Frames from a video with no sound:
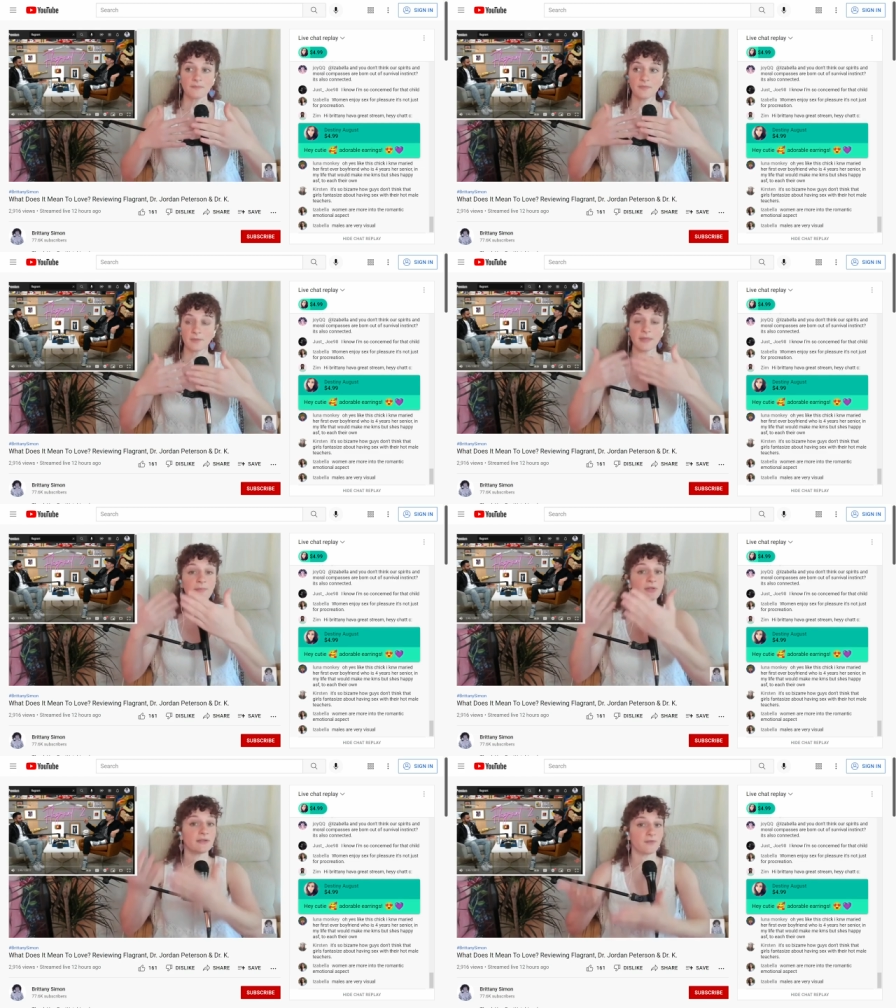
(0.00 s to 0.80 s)
the
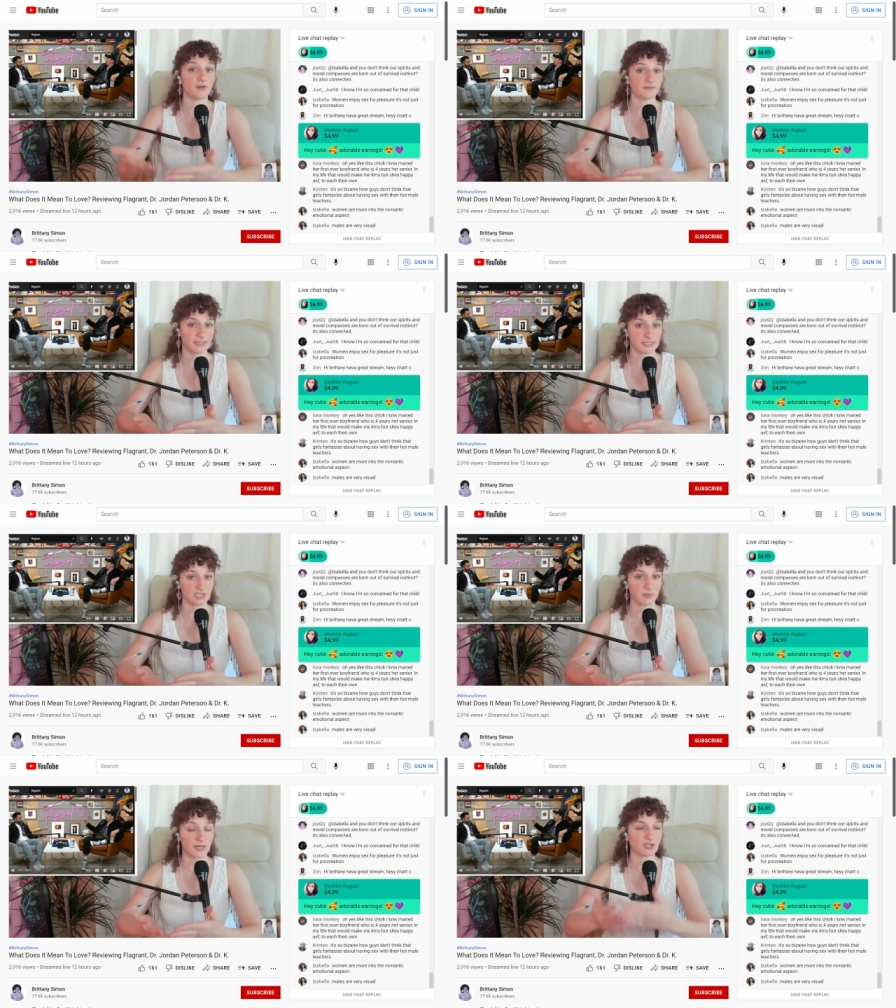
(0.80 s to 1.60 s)
people involved in the
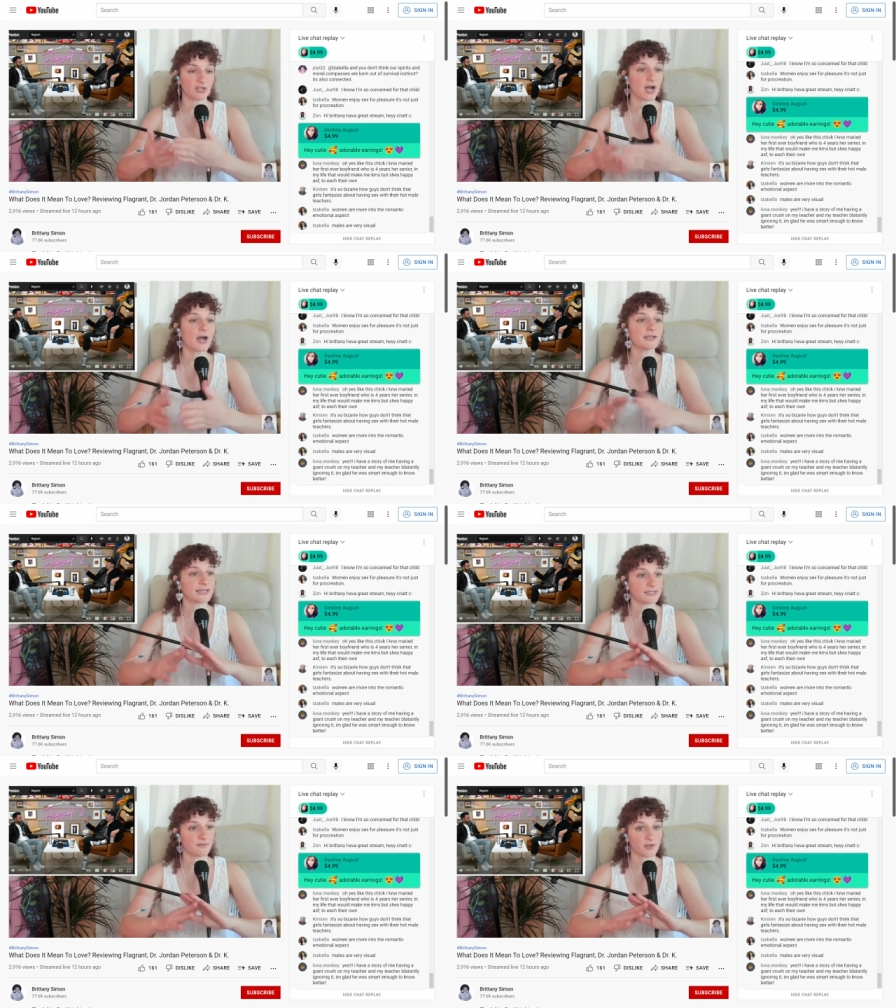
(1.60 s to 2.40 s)
situation the
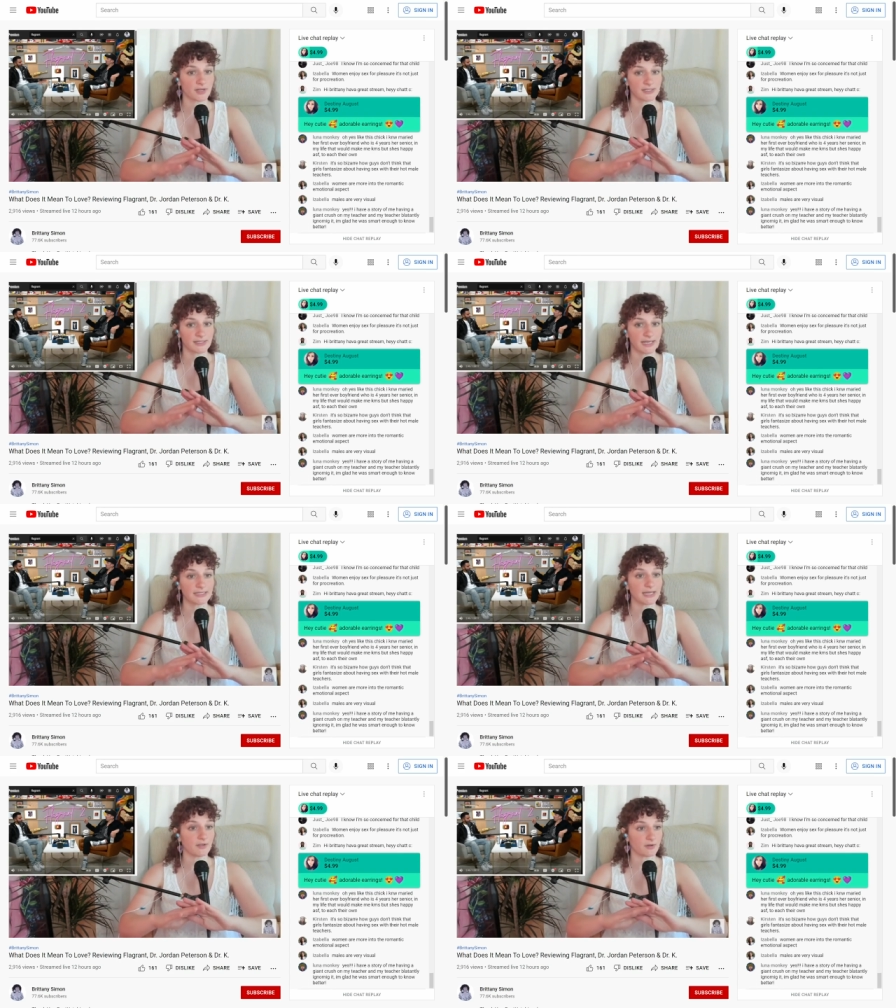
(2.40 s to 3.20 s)
context of their
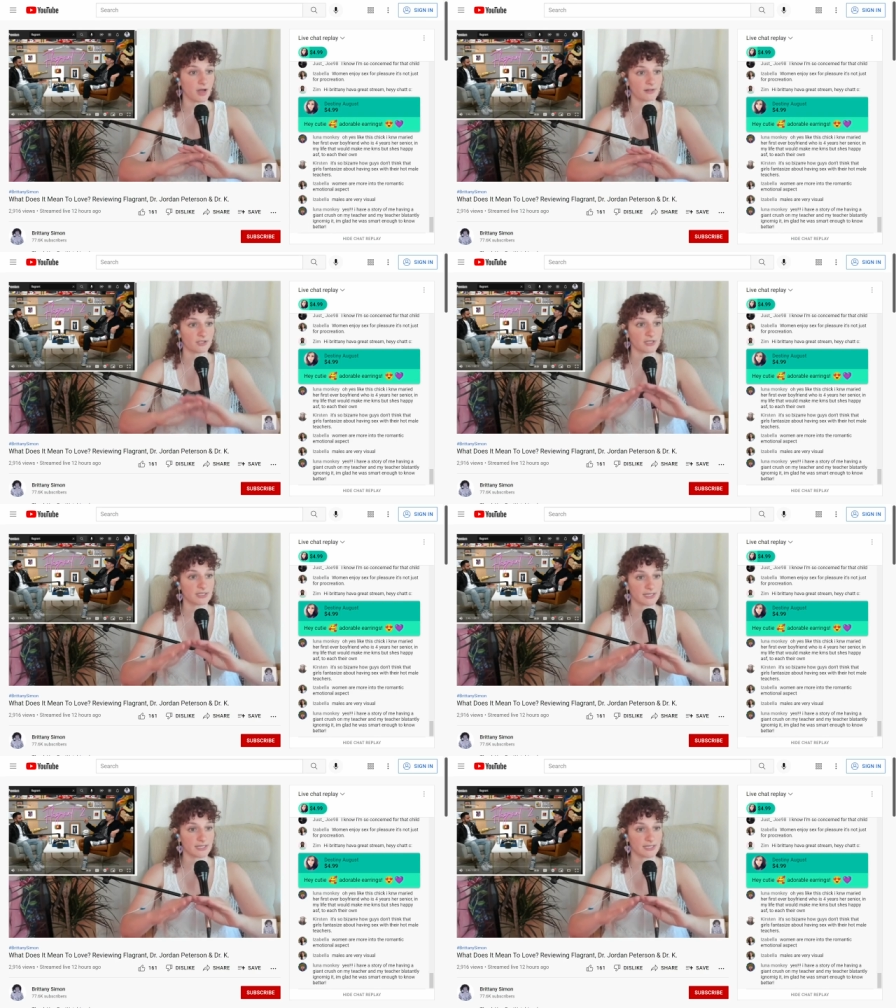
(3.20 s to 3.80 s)
consent and their knowledge